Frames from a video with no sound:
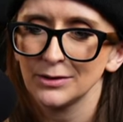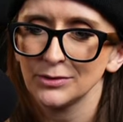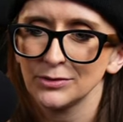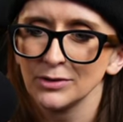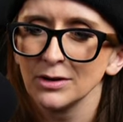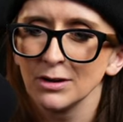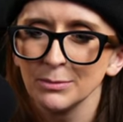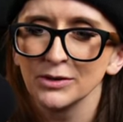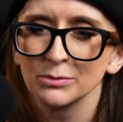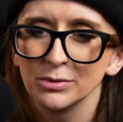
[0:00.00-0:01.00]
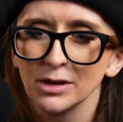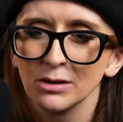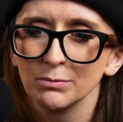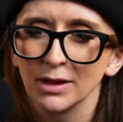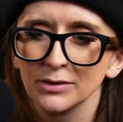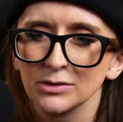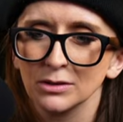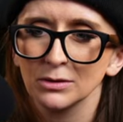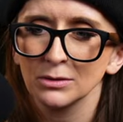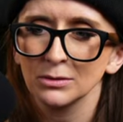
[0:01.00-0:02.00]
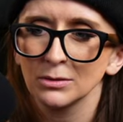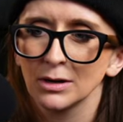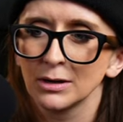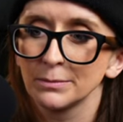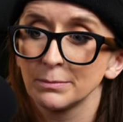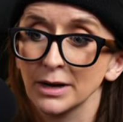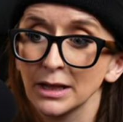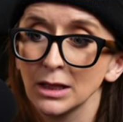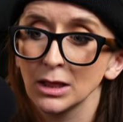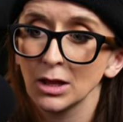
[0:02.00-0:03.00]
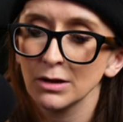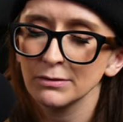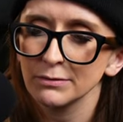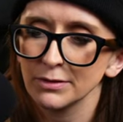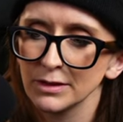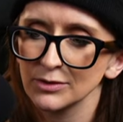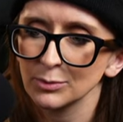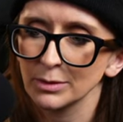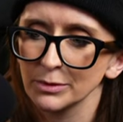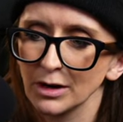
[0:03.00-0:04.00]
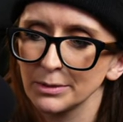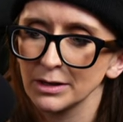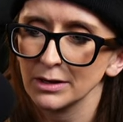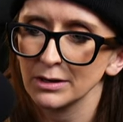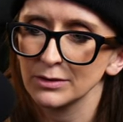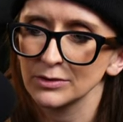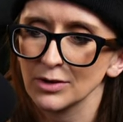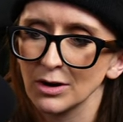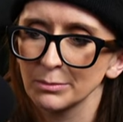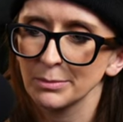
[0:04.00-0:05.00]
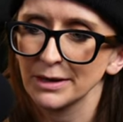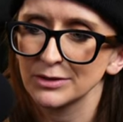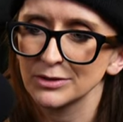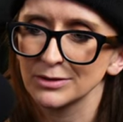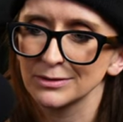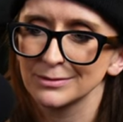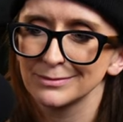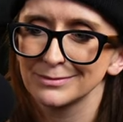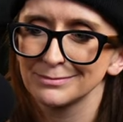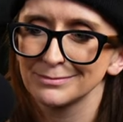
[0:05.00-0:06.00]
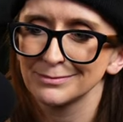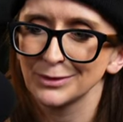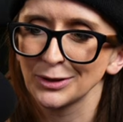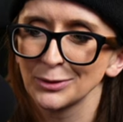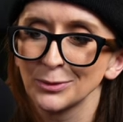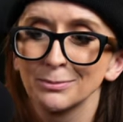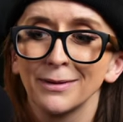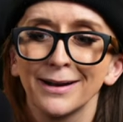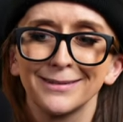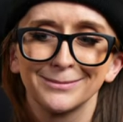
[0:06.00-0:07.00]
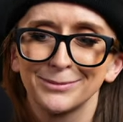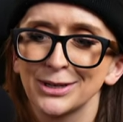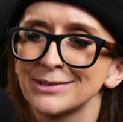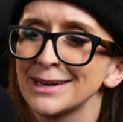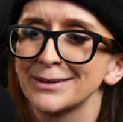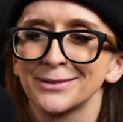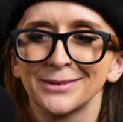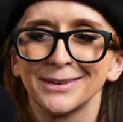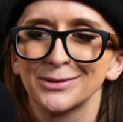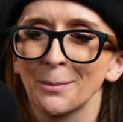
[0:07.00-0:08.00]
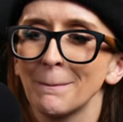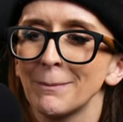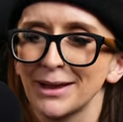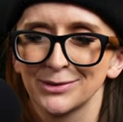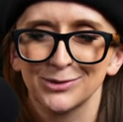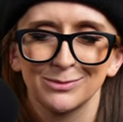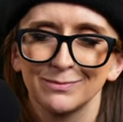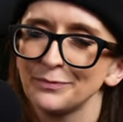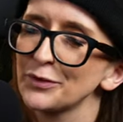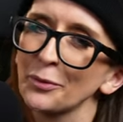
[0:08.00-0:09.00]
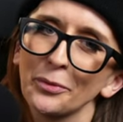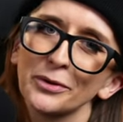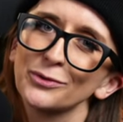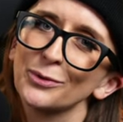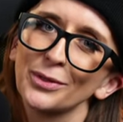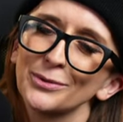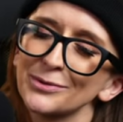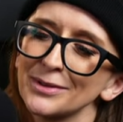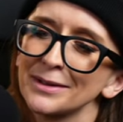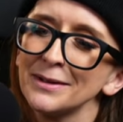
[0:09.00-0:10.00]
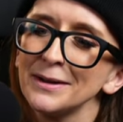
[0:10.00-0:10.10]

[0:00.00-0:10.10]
Citadel makes a pretty good plastic glue, um, but I love this. What I'm grabbing here is the Army Painter glue. My container is a mess. Don't look too closely.